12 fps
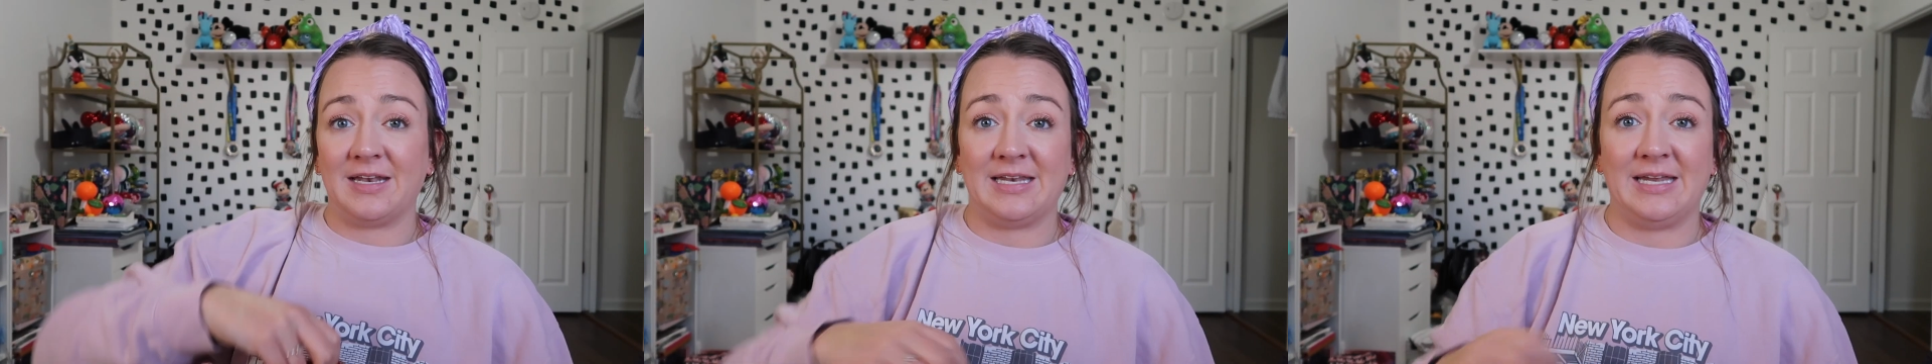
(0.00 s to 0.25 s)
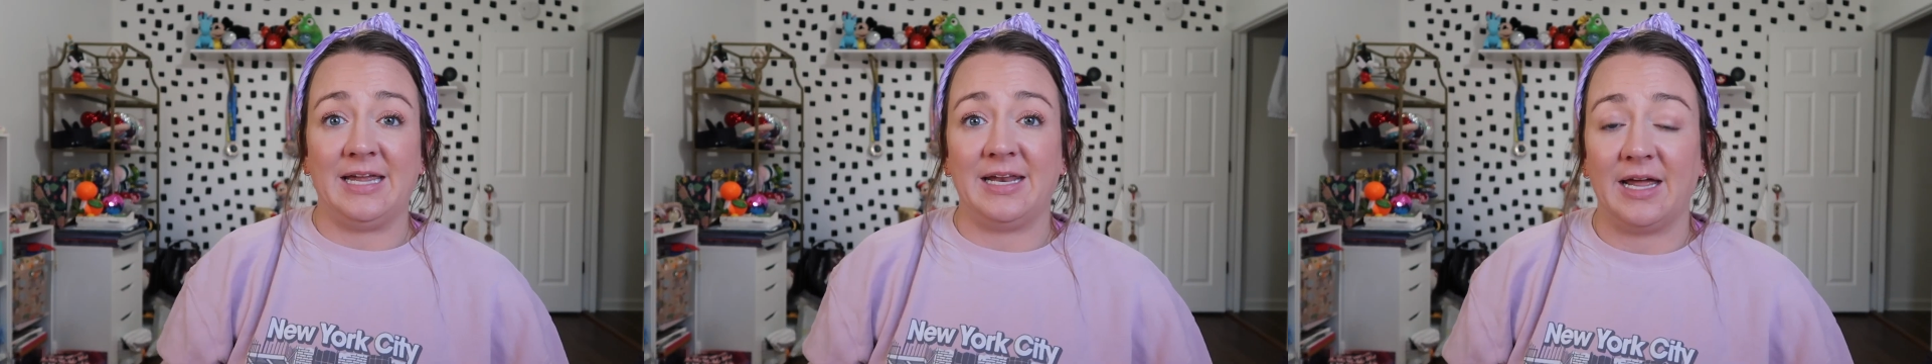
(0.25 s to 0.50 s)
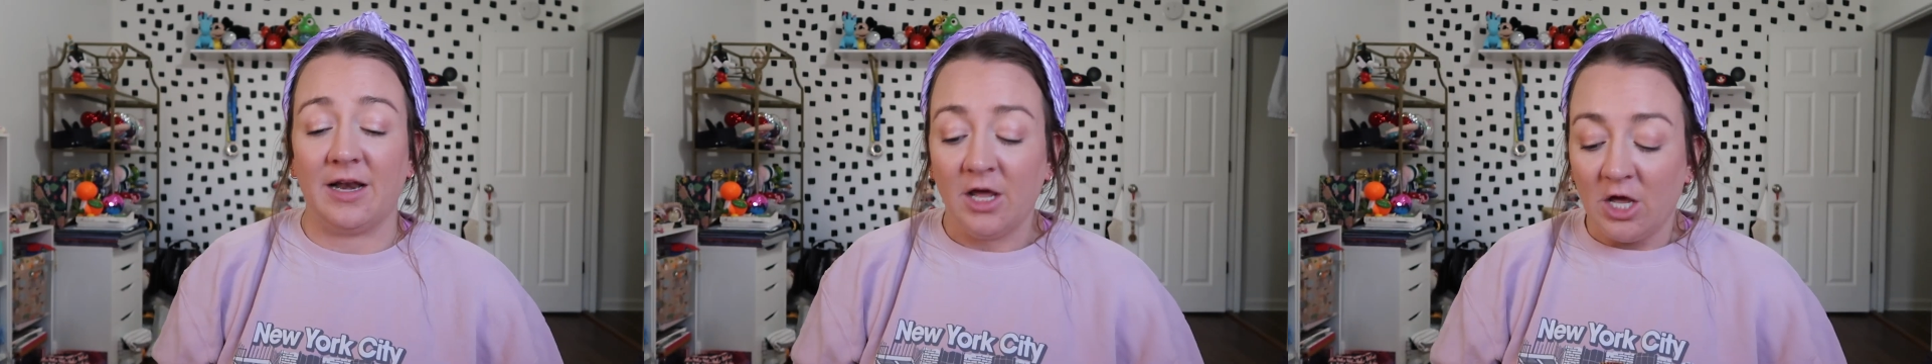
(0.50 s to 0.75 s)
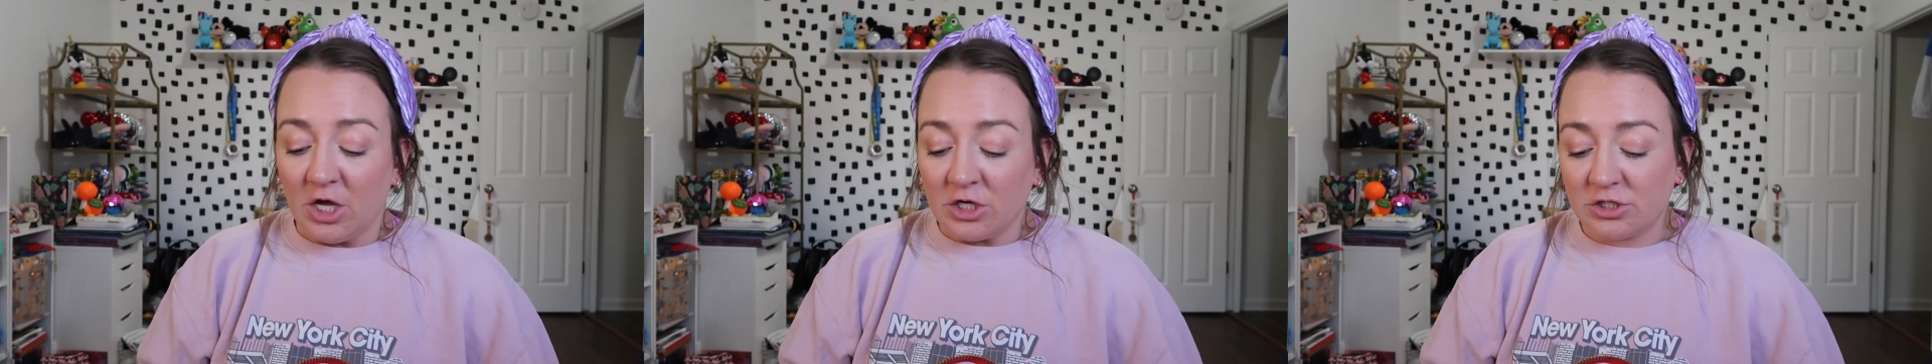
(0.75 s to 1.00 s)
needed.
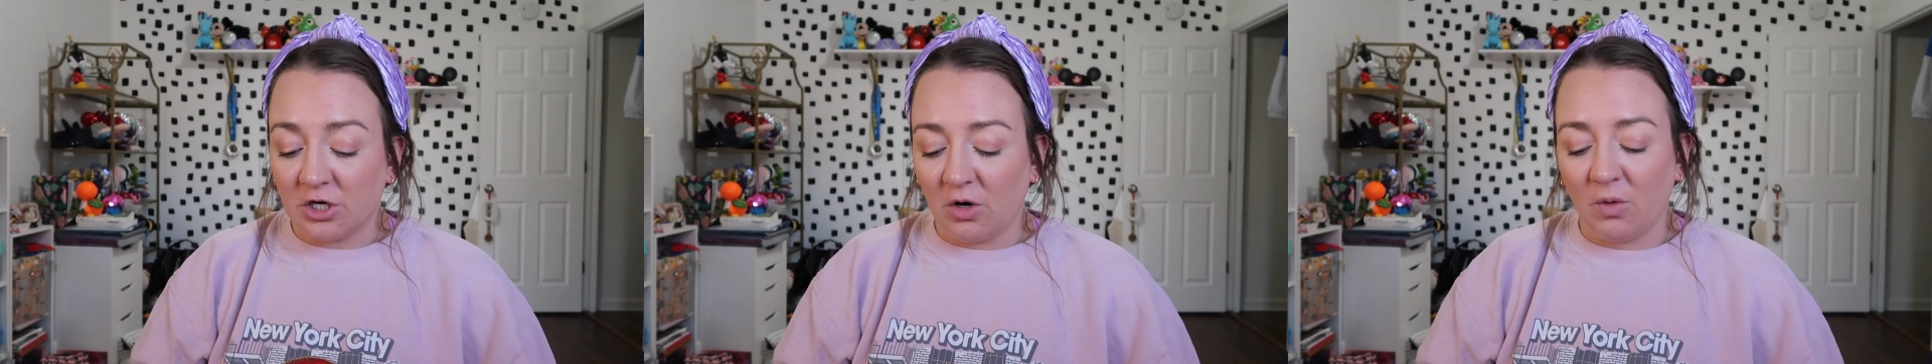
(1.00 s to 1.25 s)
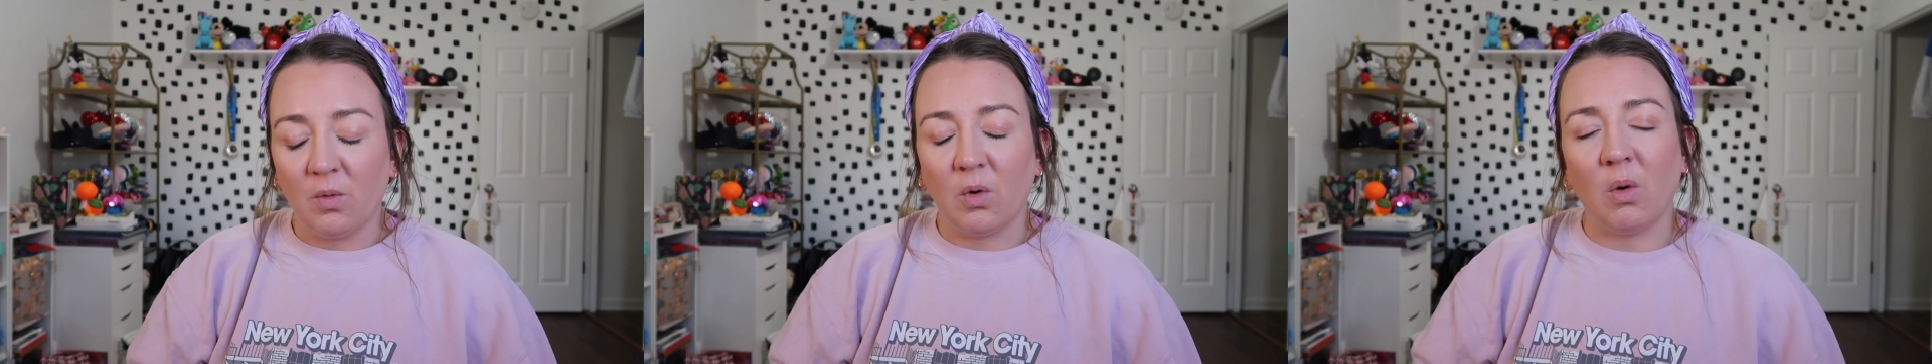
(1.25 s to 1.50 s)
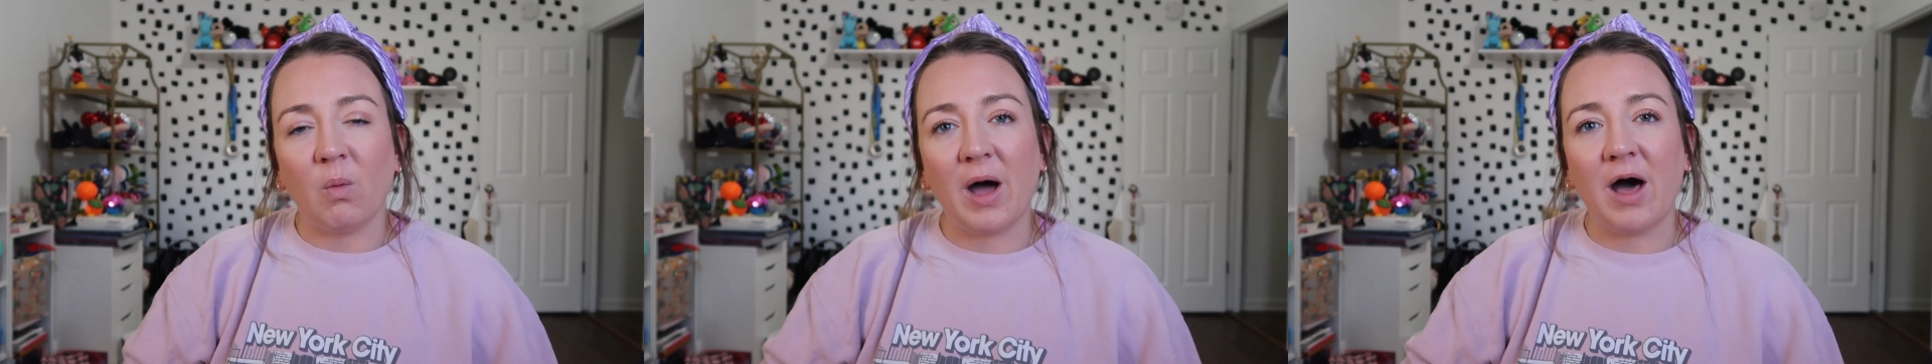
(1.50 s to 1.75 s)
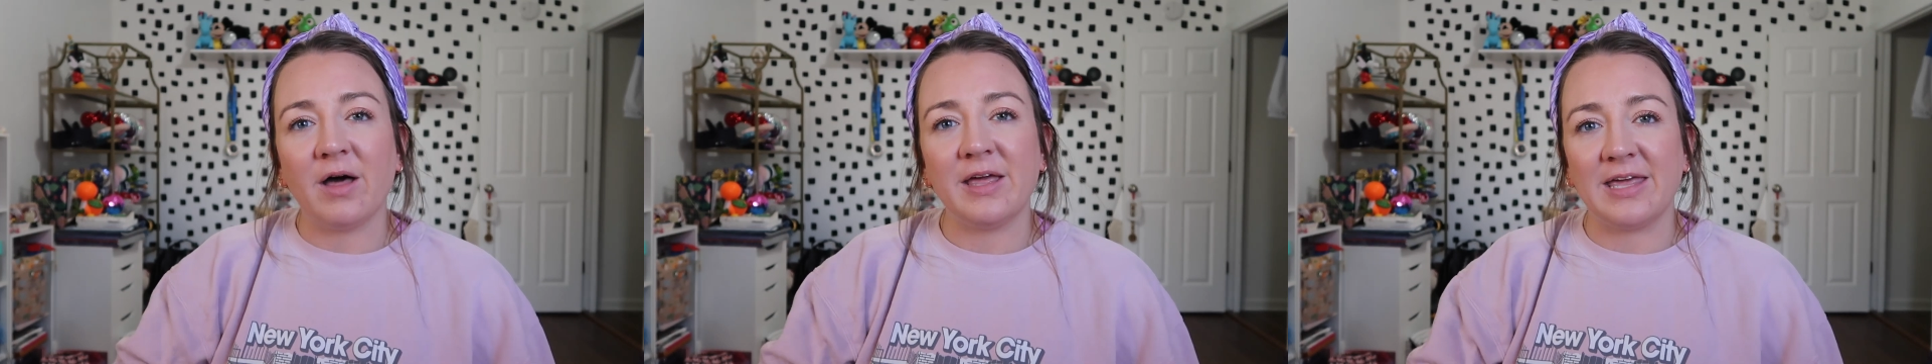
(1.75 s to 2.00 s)
So
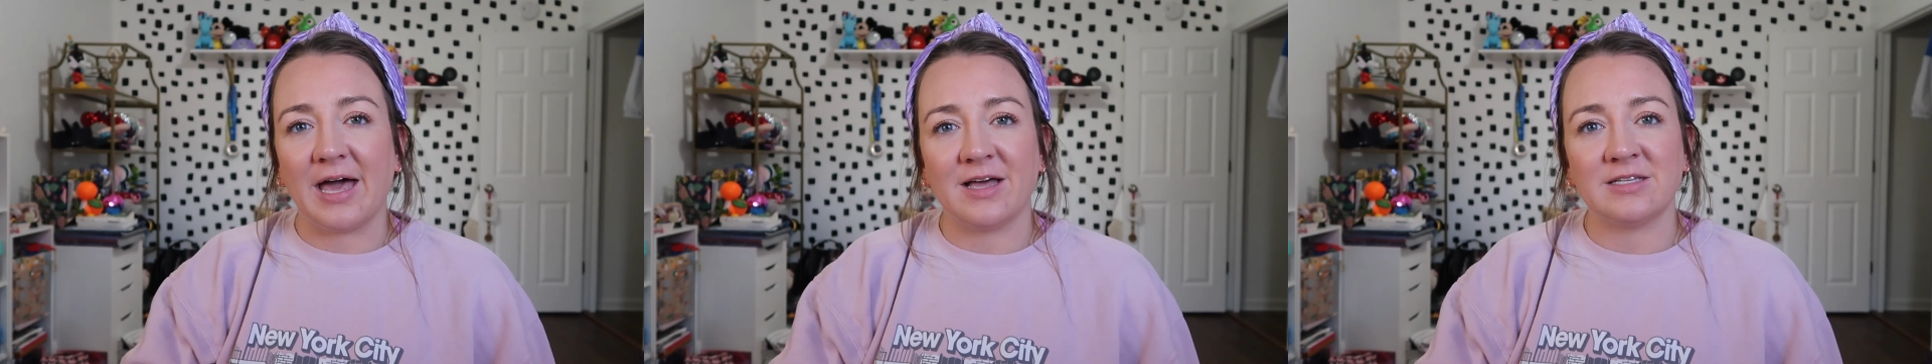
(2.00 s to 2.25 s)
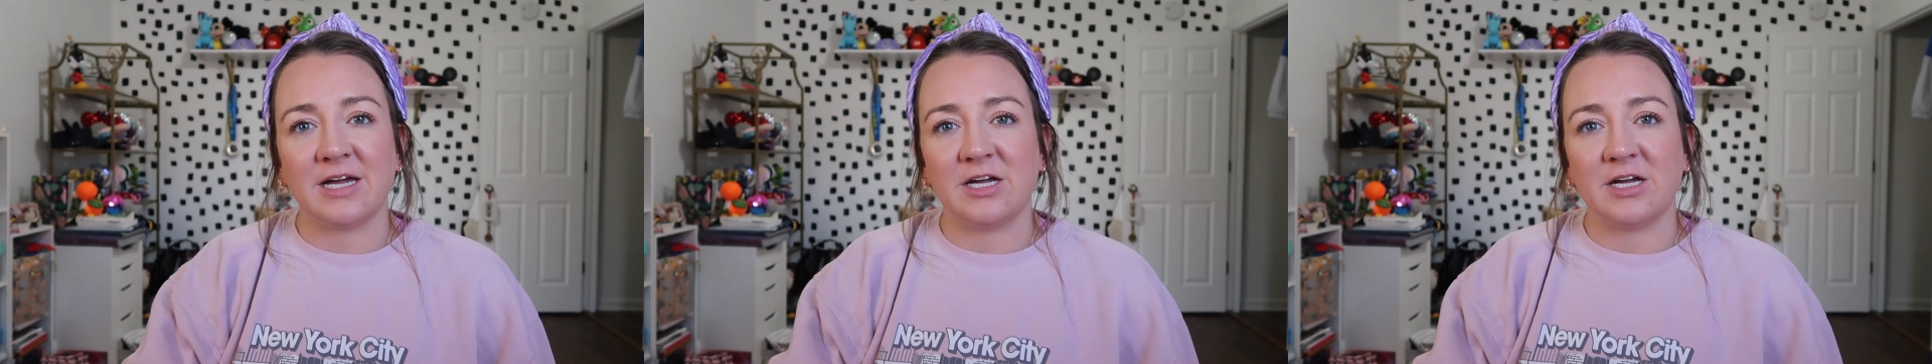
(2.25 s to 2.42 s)
while yes,